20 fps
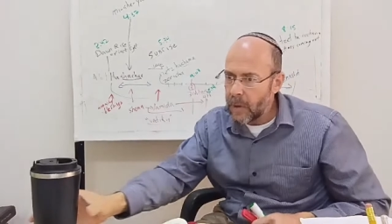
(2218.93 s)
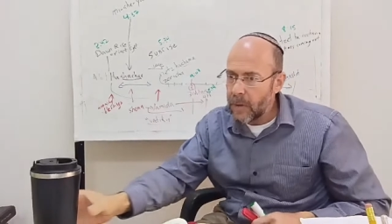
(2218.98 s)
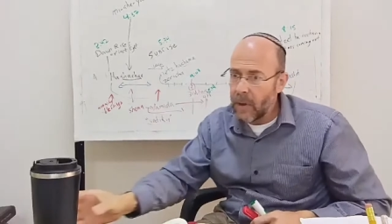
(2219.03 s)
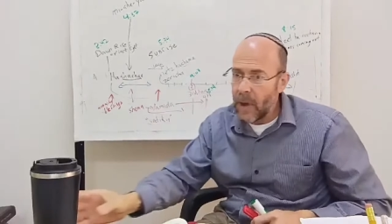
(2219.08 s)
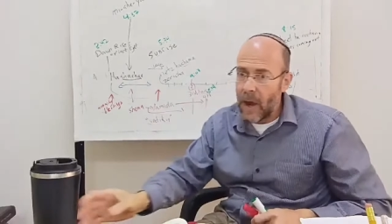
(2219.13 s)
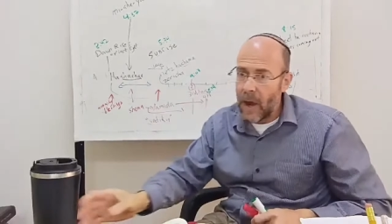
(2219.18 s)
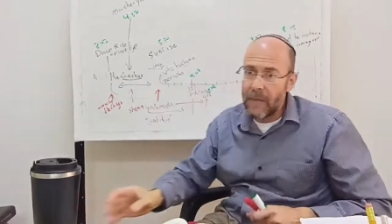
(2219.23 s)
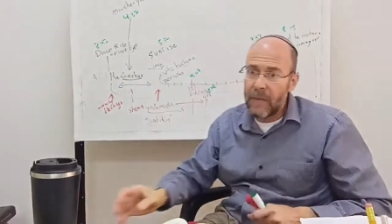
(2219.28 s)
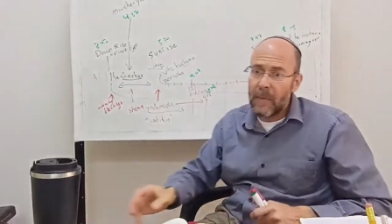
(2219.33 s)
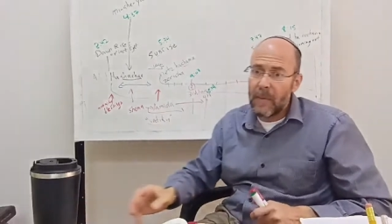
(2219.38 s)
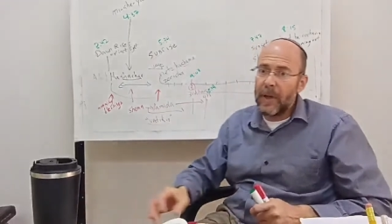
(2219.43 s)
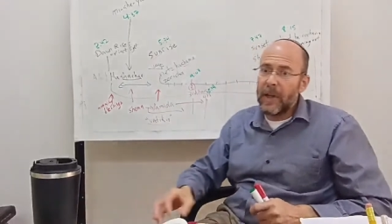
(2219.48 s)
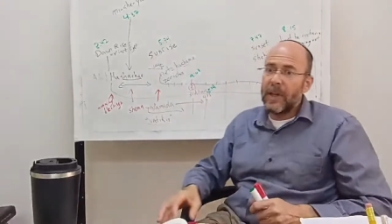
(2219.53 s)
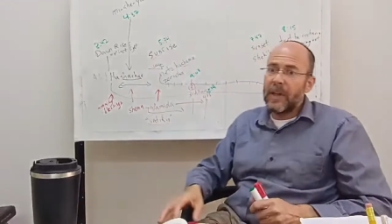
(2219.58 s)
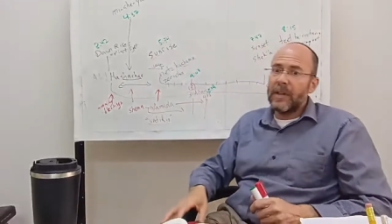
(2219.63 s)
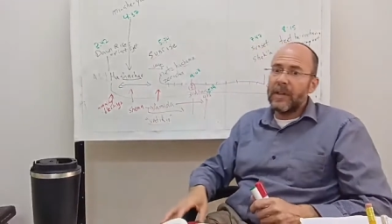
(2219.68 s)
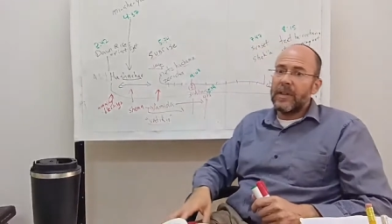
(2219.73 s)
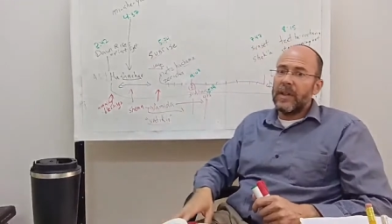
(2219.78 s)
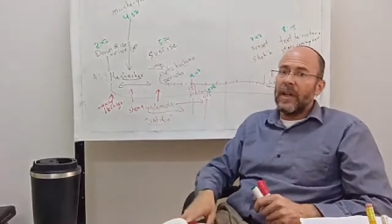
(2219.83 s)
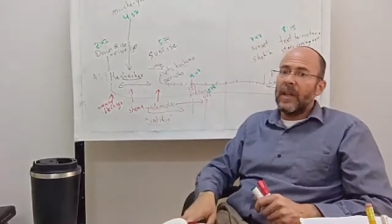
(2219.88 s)
Yeah, everybody
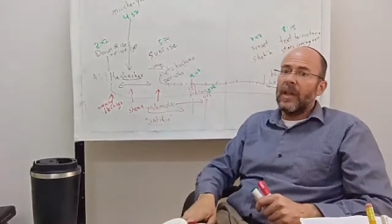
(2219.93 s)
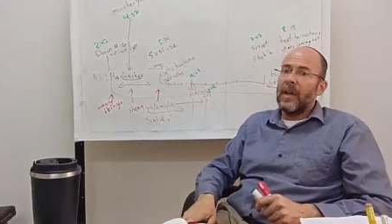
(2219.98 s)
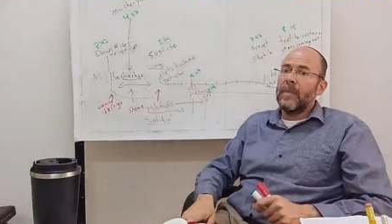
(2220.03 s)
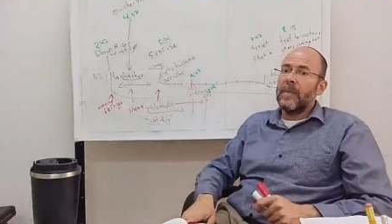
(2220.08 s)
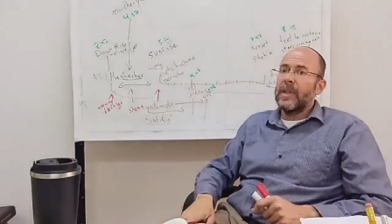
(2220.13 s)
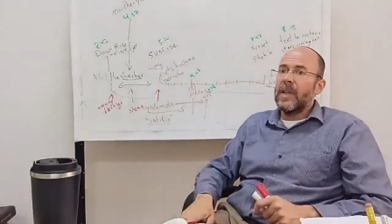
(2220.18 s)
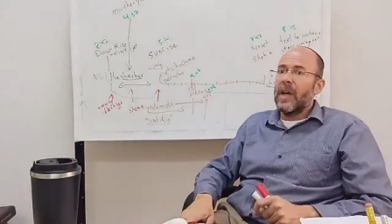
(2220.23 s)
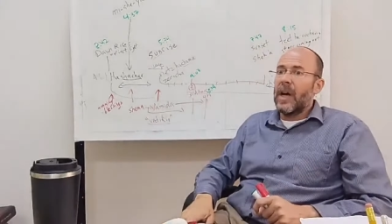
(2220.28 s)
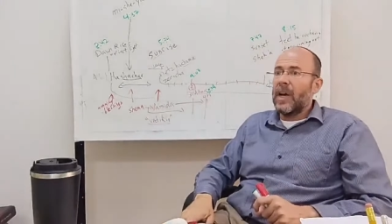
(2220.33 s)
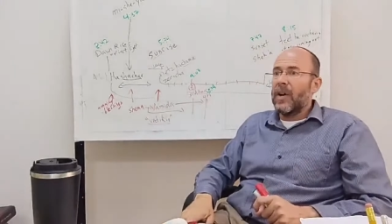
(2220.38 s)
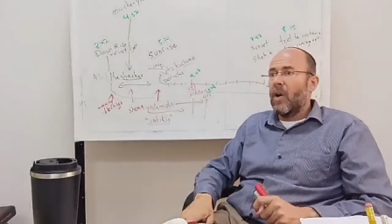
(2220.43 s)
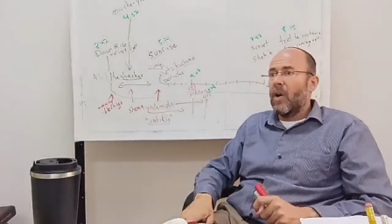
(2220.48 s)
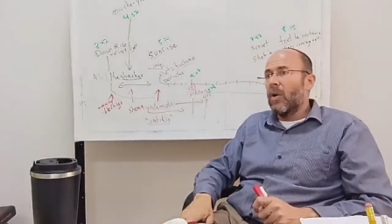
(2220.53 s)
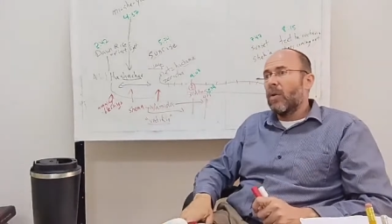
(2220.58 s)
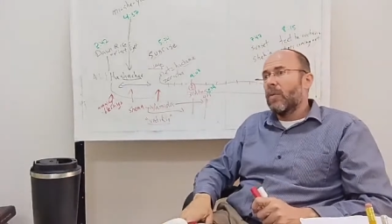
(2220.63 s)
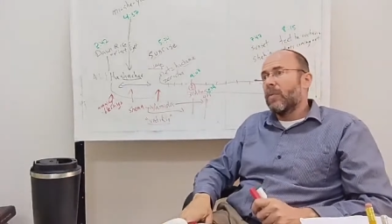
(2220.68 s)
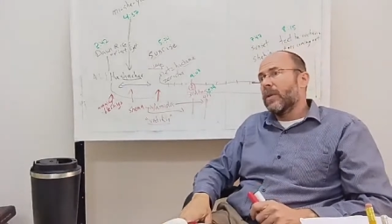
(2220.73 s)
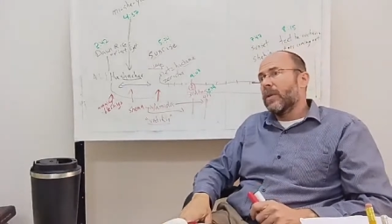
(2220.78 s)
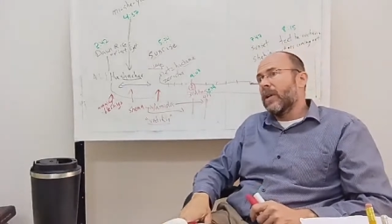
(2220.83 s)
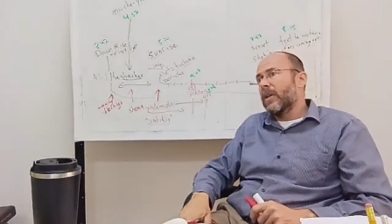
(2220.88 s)
can say the Amidah at
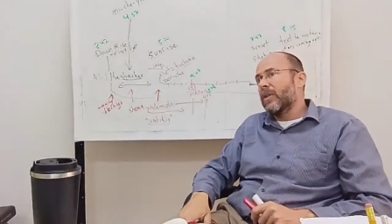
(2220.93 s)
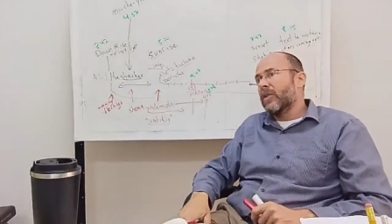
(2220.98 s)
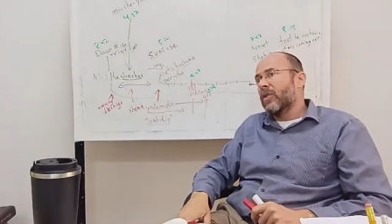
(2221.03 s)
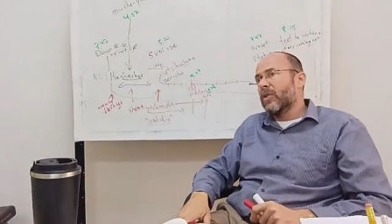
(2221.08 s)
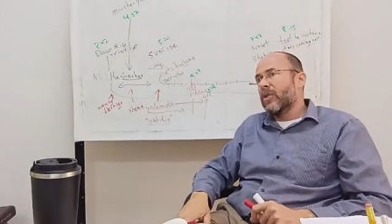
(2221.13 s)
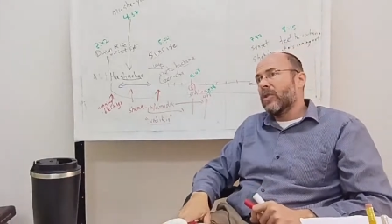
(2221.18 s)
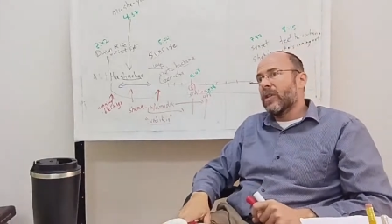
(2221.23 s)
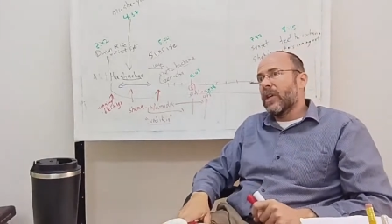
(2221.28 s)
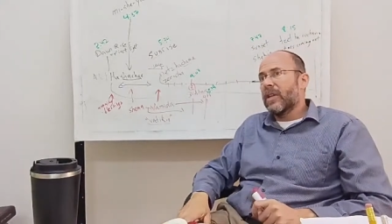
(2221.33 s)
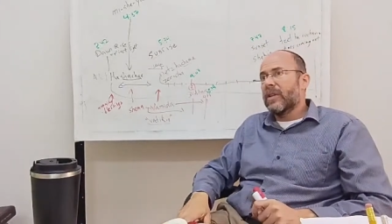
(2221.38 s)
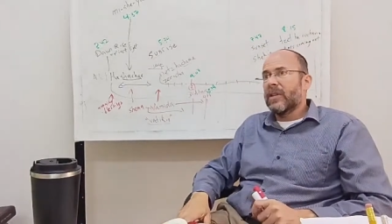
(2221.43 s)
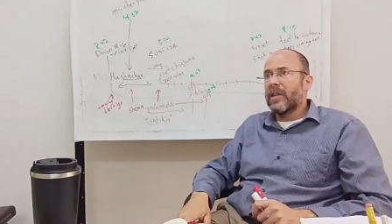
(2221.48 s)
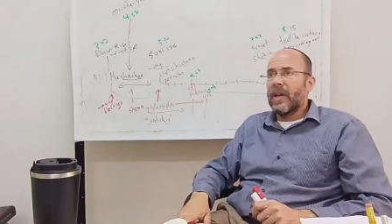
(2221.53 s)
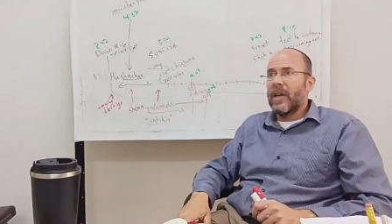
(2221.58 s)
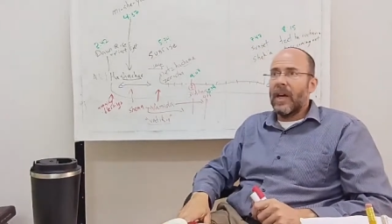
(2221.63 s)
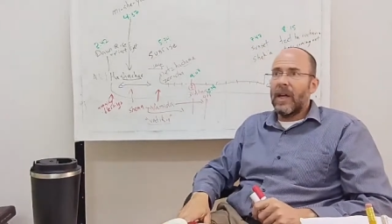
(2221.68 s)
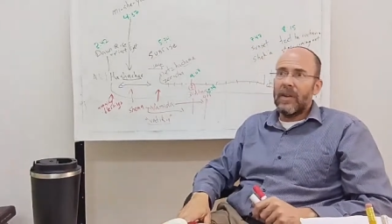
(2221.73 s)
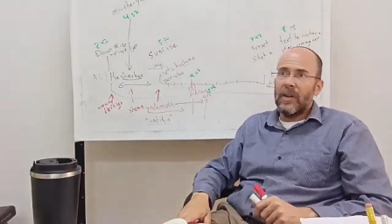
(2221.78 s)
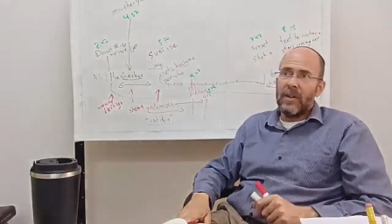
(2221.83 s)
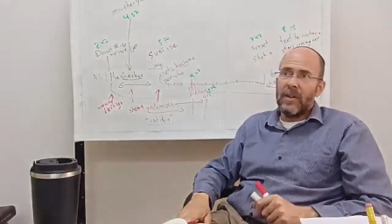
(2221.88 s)
home, and you could say it
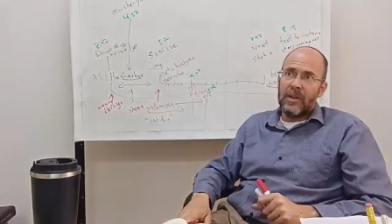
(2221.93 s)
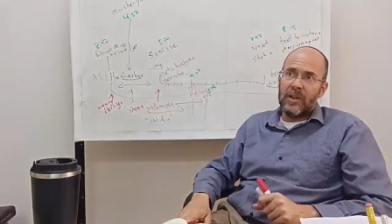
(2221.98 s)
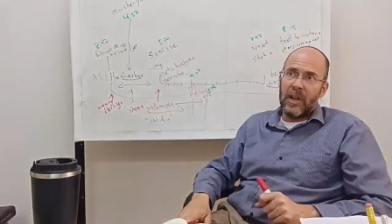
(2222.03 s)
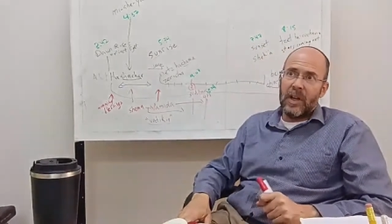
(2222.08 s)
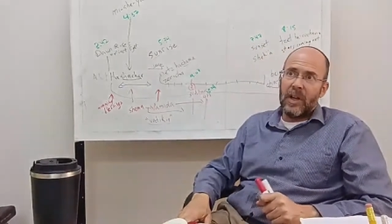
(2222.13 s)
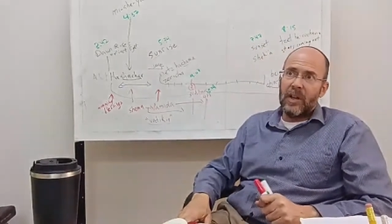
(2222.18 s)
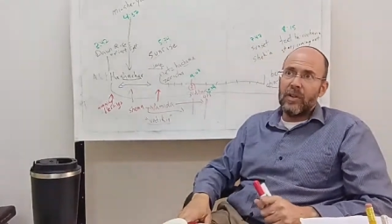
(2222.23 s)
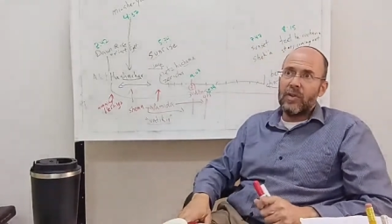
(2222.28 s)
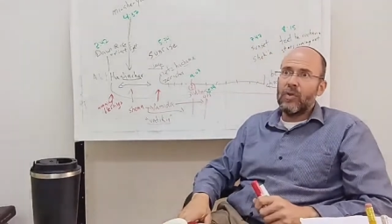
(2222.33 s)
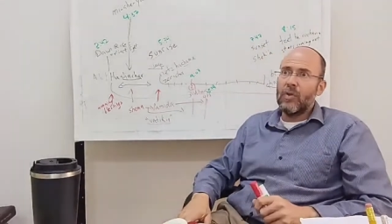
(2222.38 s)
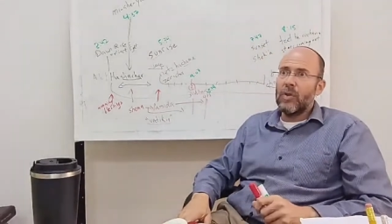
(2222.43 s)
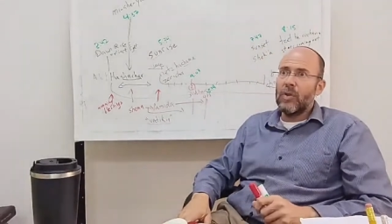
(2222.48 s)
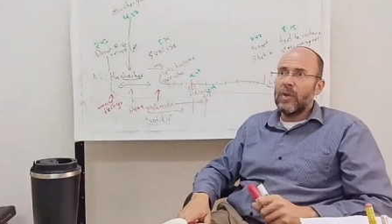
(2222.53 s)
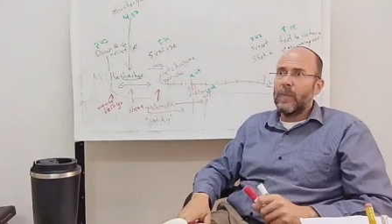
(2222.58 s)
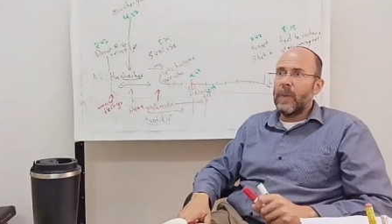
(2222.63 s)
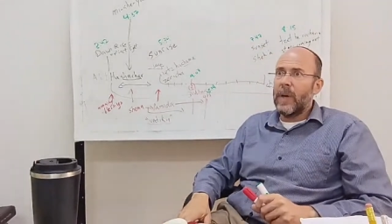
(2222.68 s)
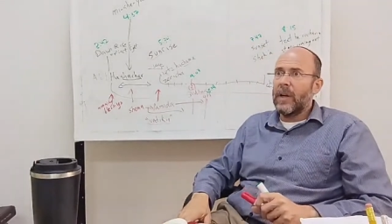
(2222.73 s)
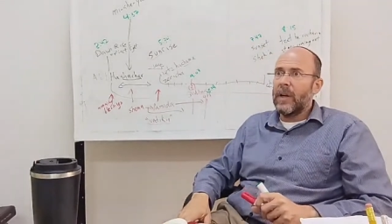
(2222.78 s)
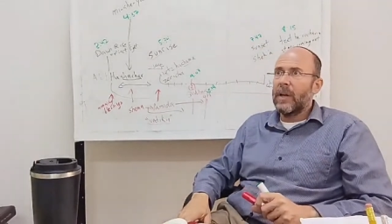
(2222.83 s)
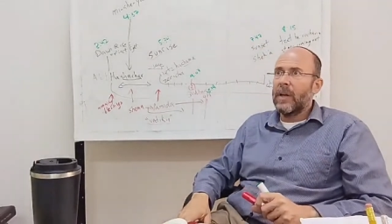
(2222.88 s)
together. You say it in the shul, it's
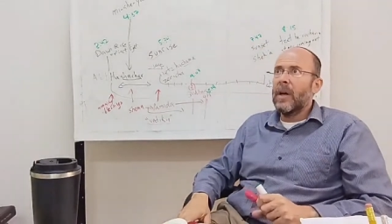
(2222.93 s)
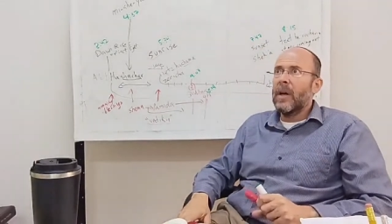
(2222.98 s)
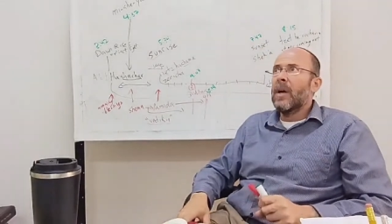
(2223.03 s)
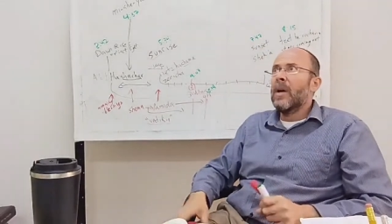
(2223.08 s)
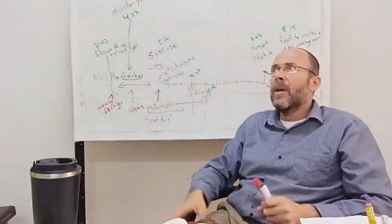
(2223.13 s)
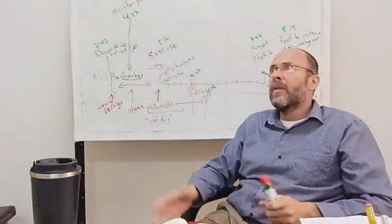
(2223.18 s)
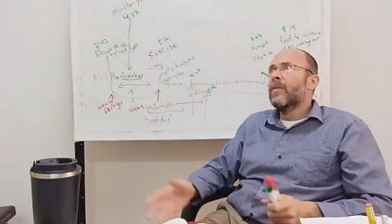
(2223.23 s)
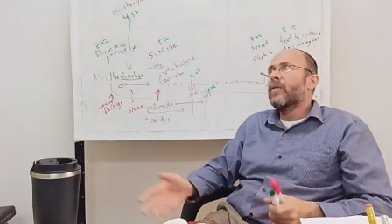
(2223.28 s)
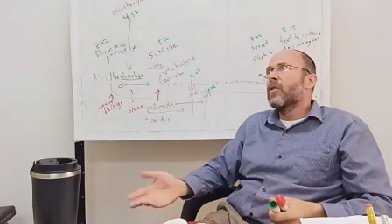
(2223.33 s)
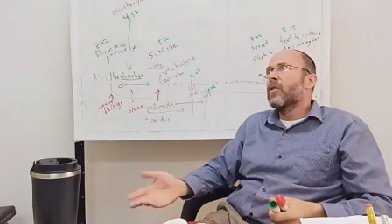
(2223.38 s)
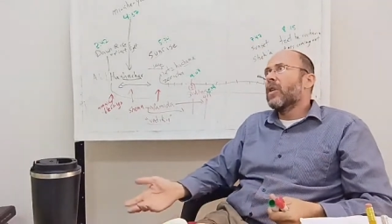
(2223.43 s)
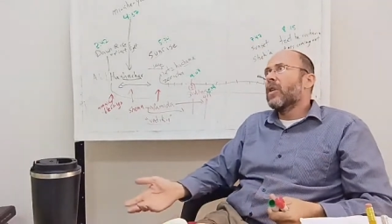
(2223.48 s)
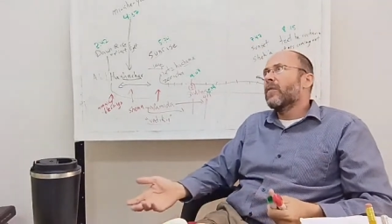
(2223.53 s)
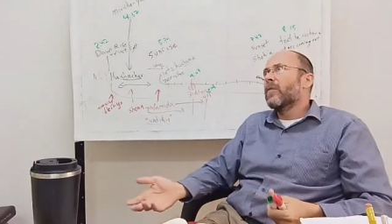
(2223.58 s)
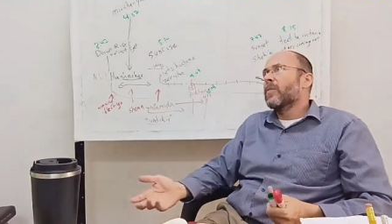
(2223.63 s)
better. If you don't